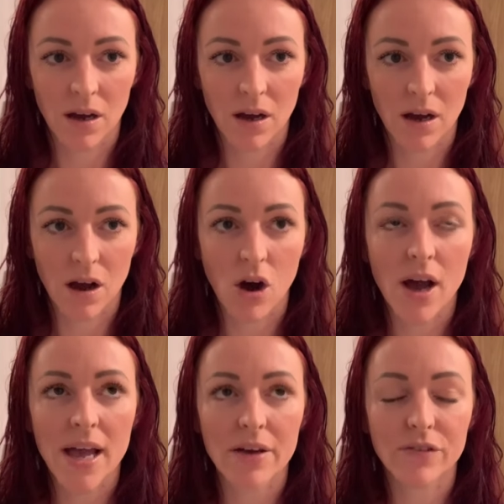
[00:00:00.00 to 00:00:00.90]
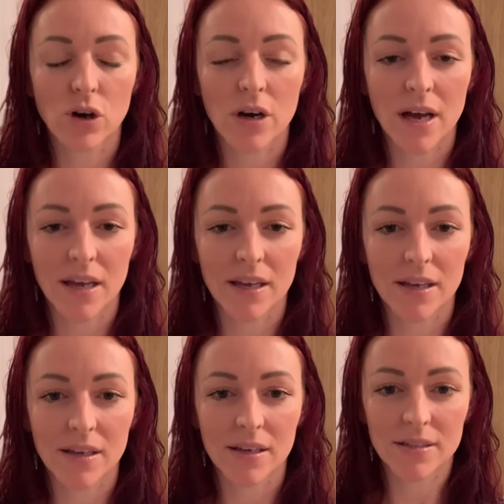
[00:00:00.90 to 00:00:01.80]
I have got
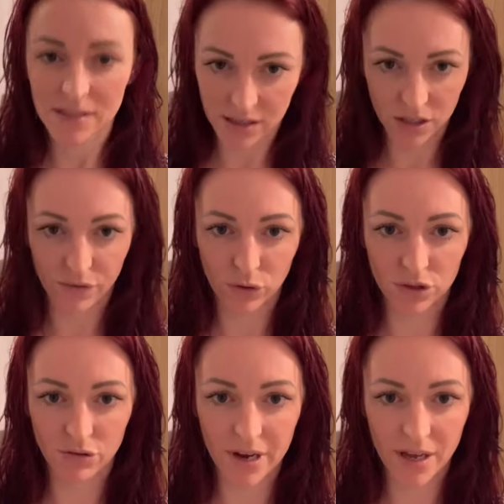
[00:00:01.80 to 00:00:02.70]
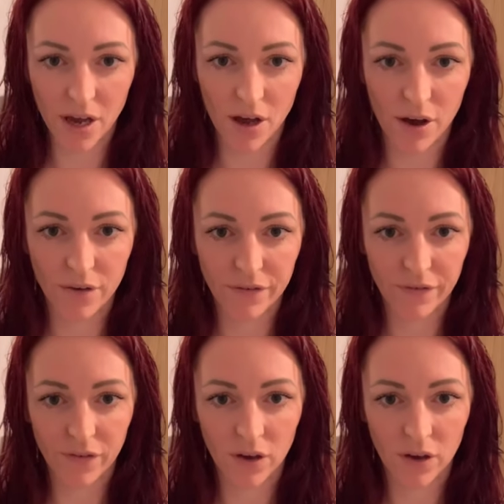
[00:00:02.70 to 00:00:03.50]
a 64 degree curve